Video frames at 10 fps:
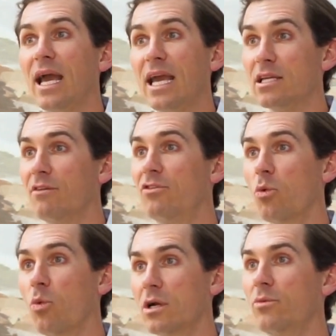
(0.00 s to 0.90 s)
And if
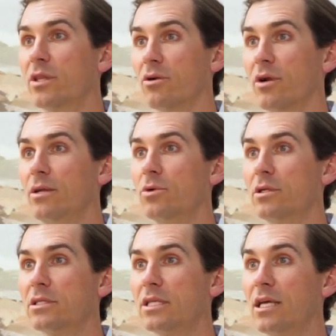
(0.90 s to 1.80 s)
you're working with a great real
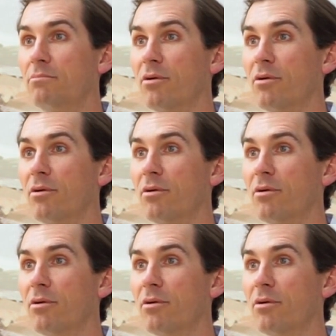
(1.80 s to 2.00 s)
estate